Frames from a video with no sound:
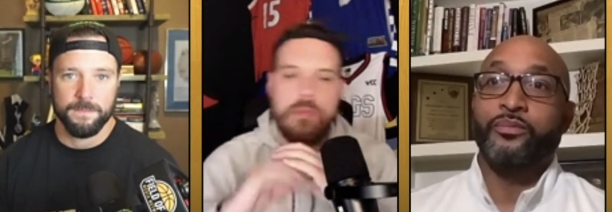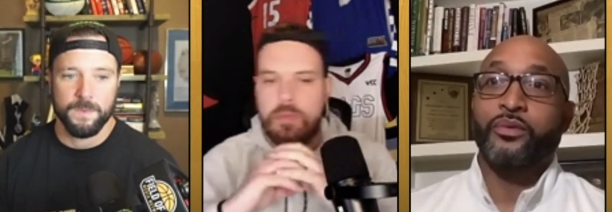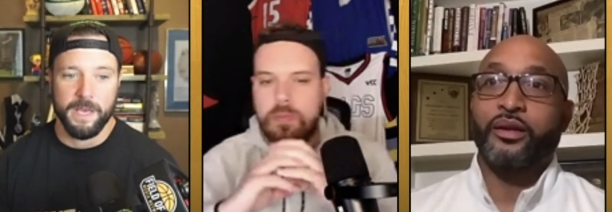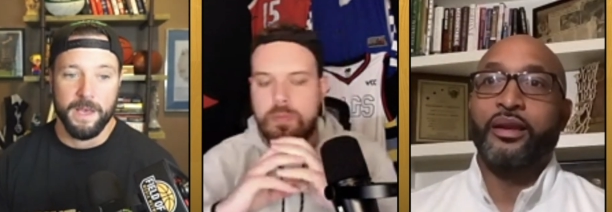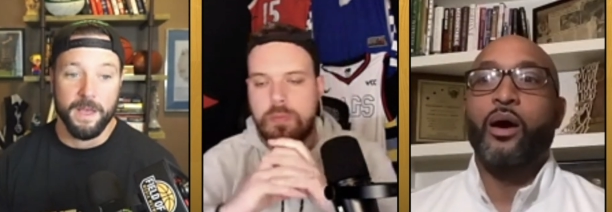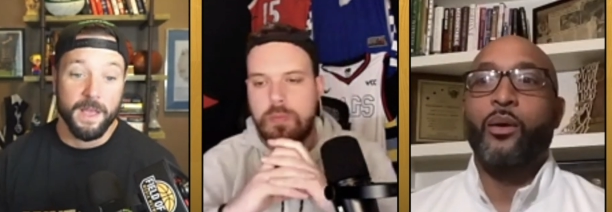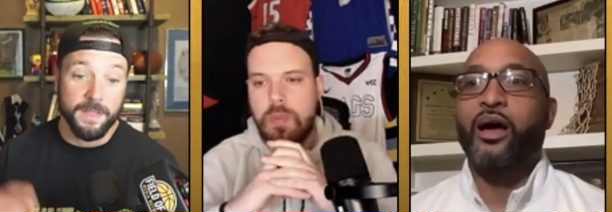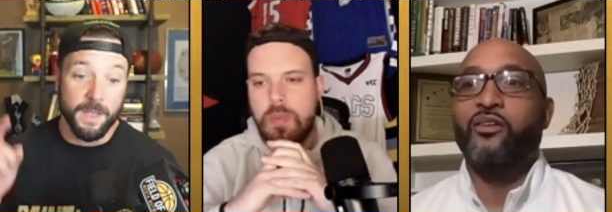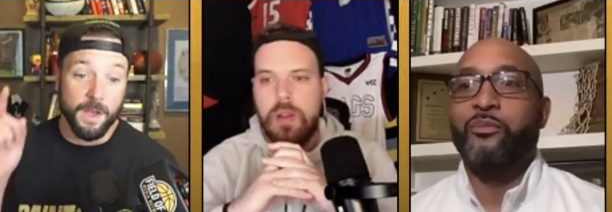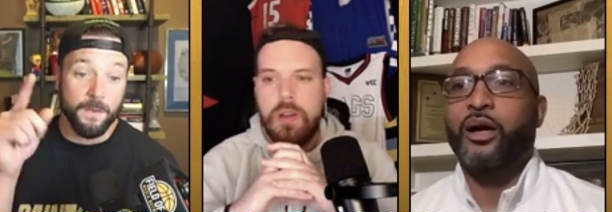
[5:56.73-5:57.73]
Speaker 1: Yeah. Now I
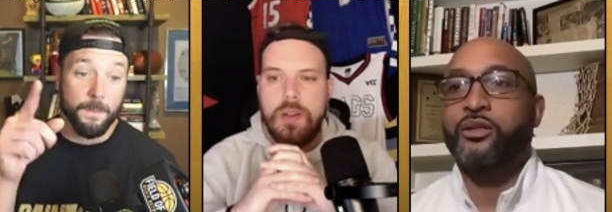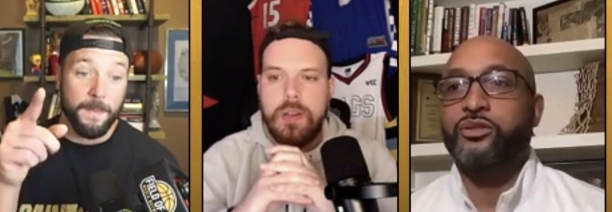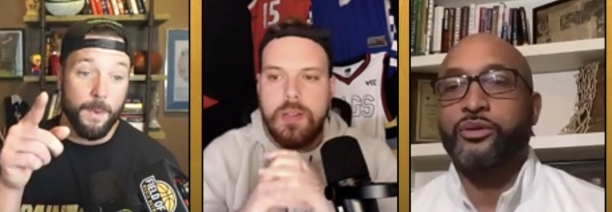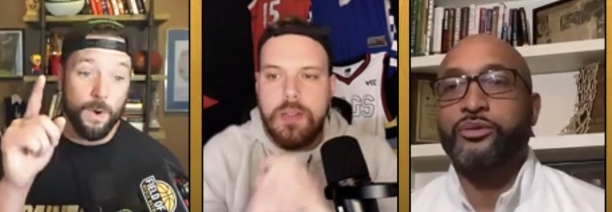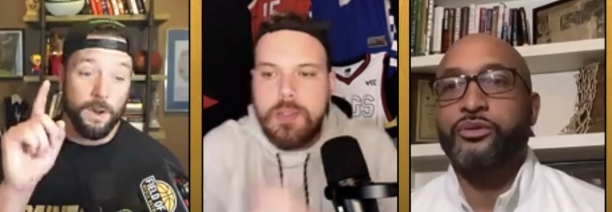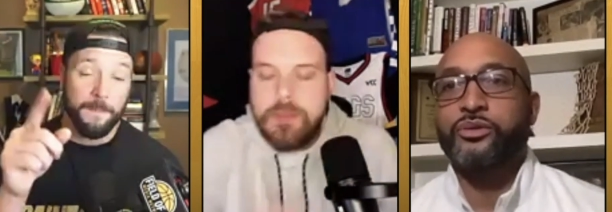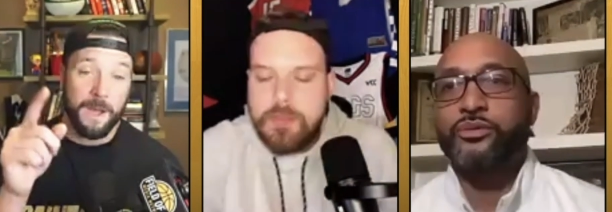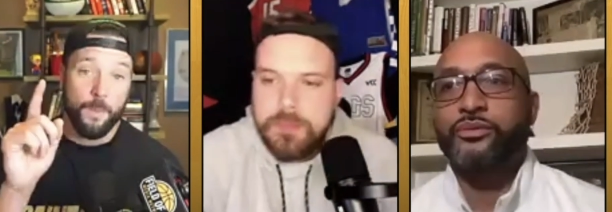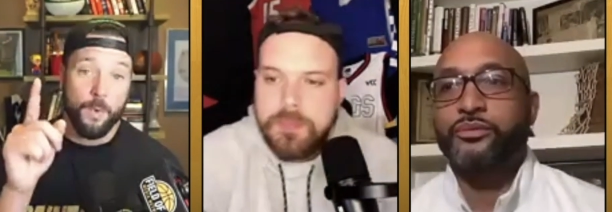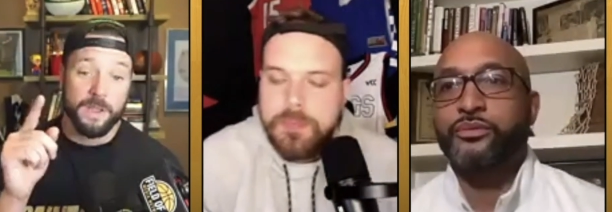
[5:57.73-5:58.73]
have my my one, my
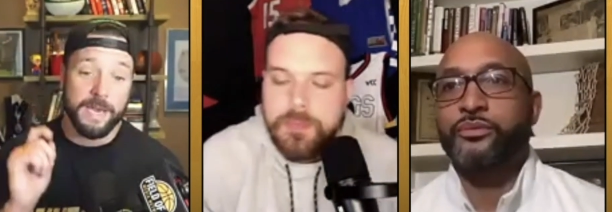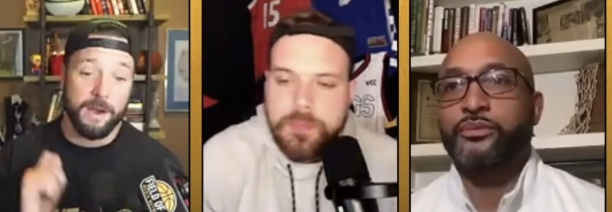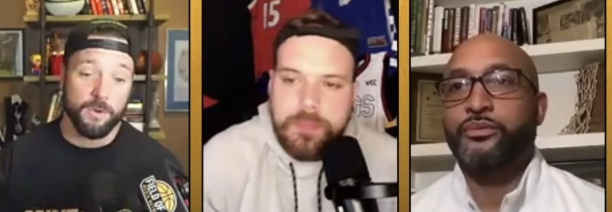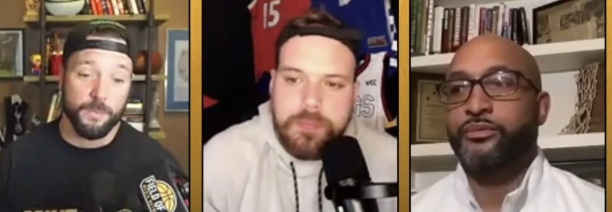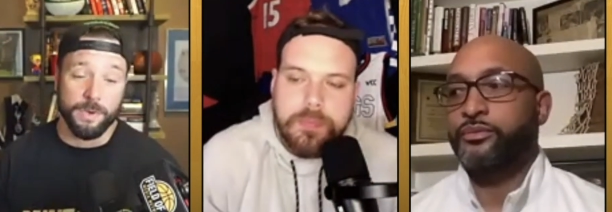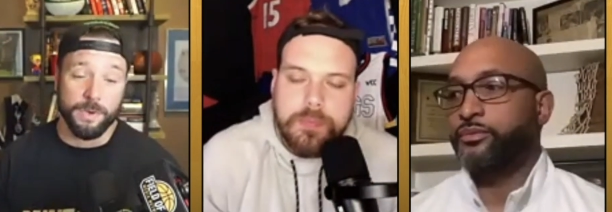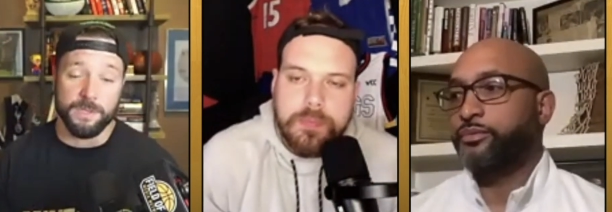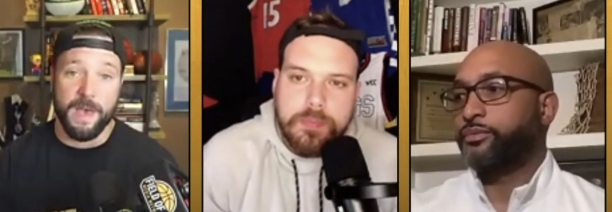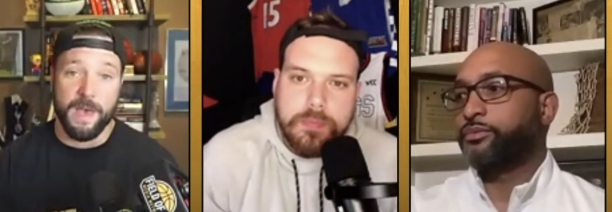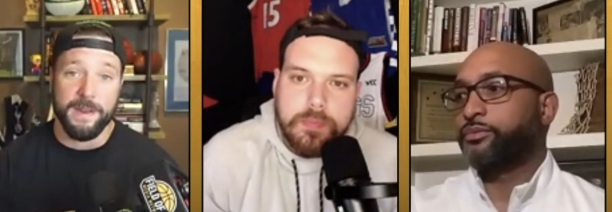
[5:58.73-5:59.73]
one counterpoint to
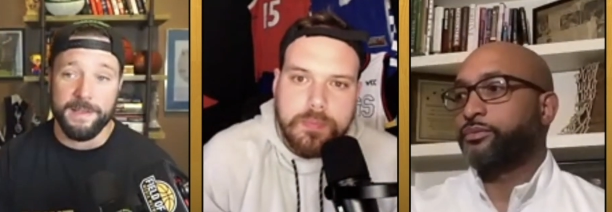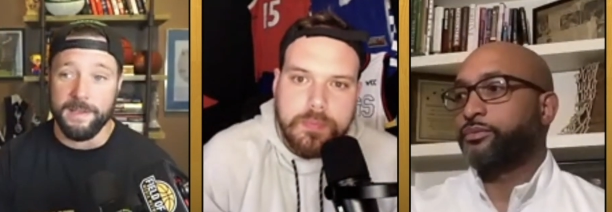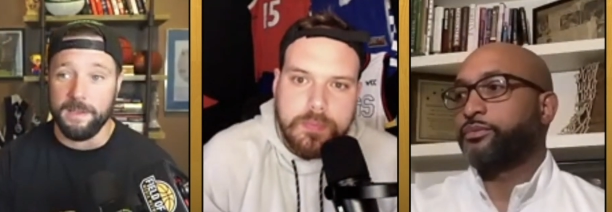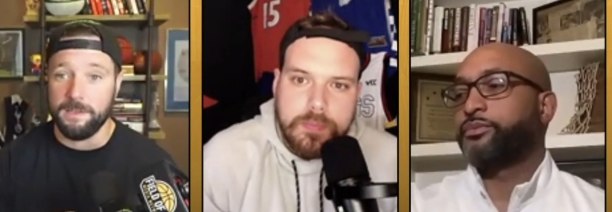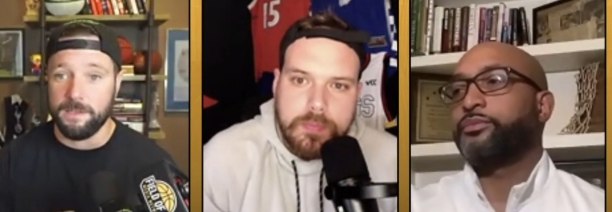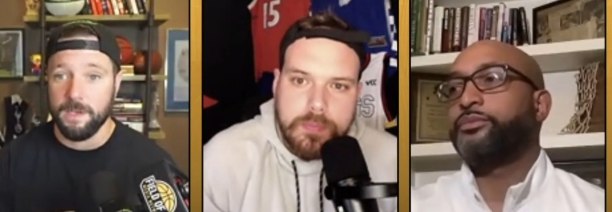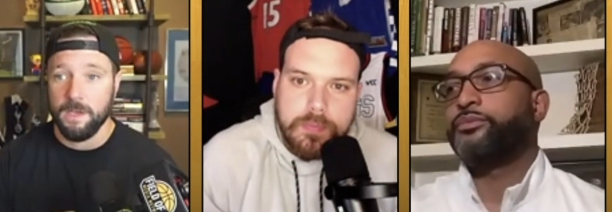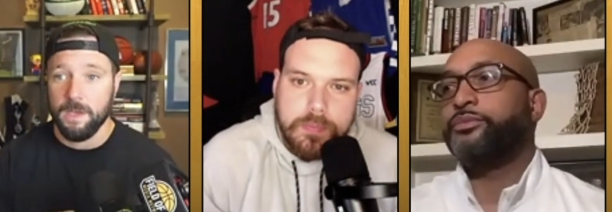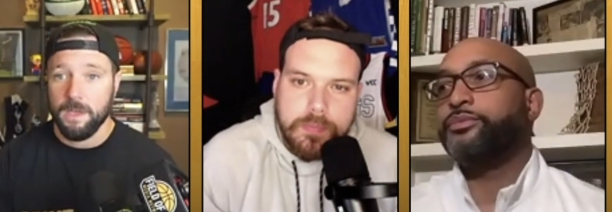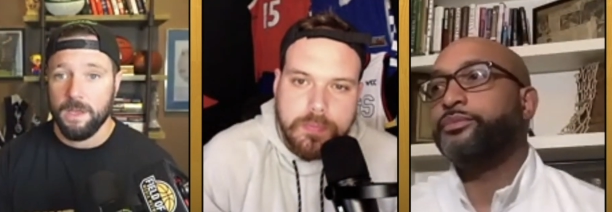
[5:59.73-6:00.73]
that is
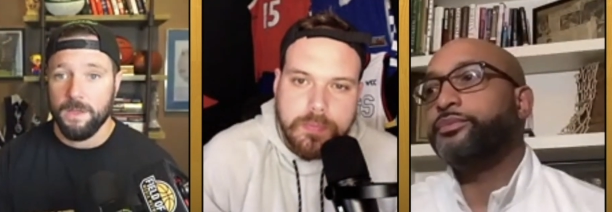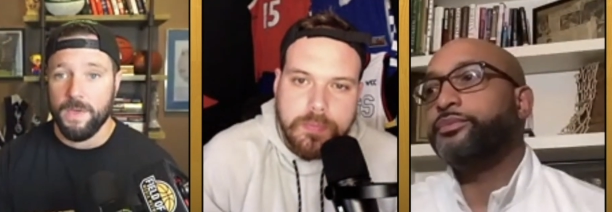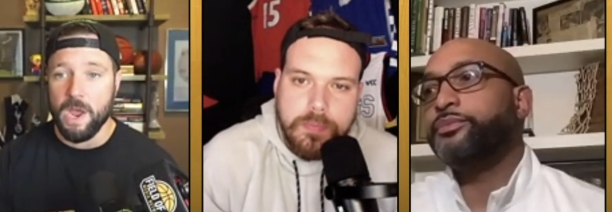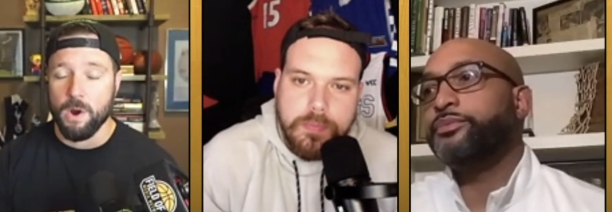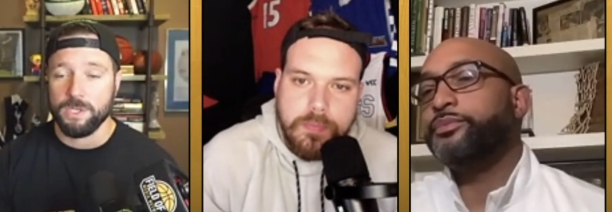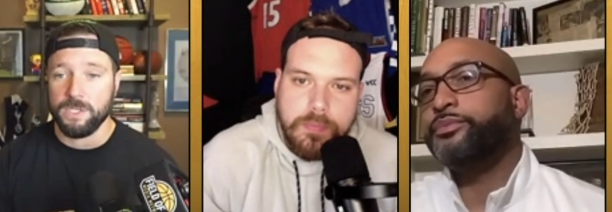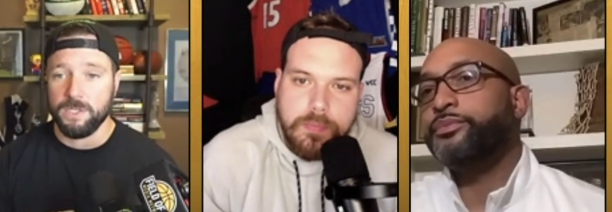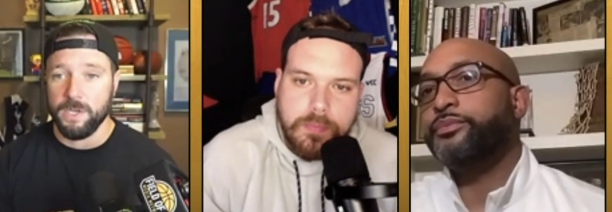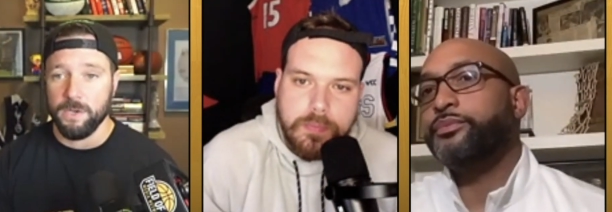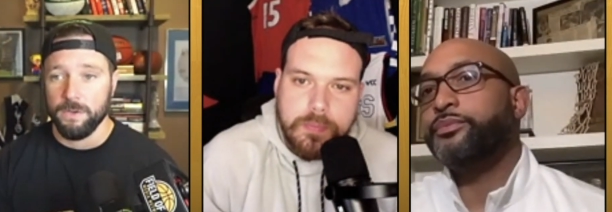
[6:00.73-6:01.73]
they are
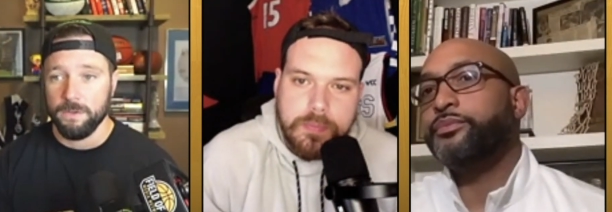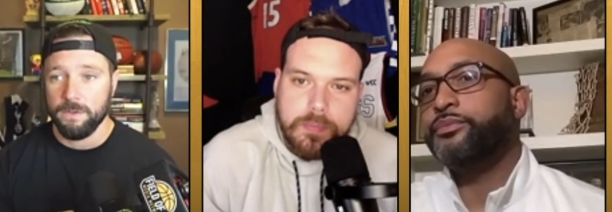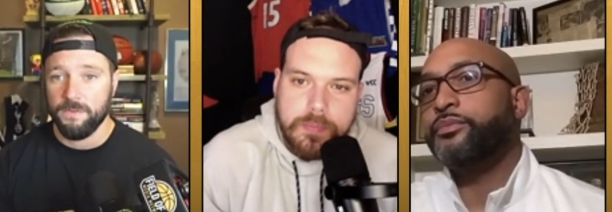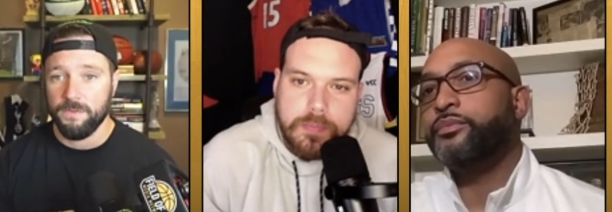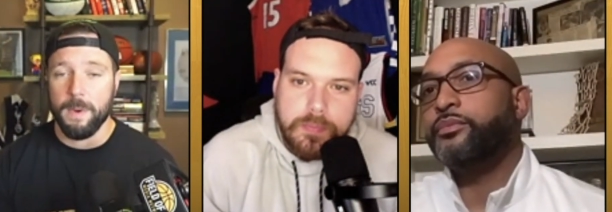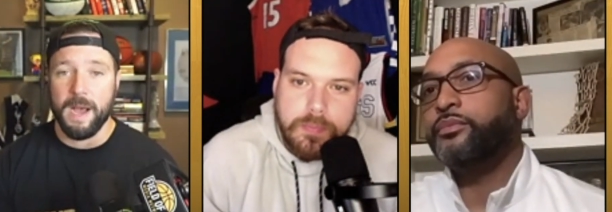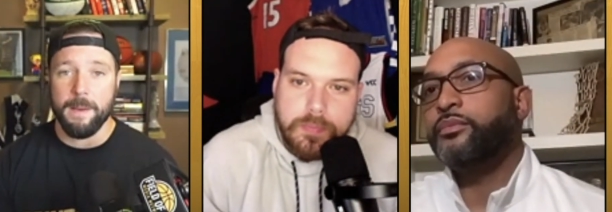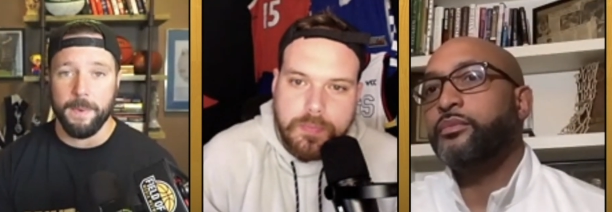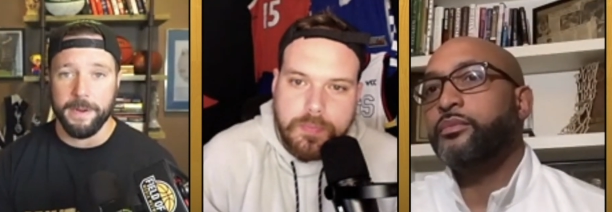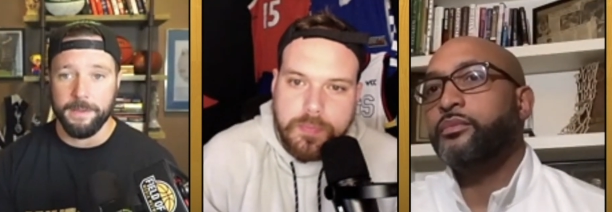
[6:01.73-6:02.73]
still, for my
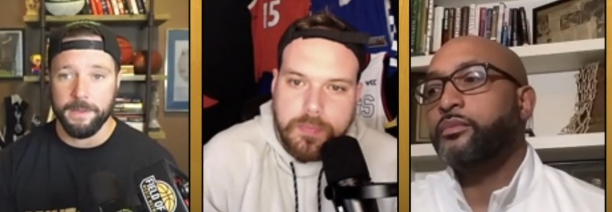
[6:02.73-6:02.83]
money,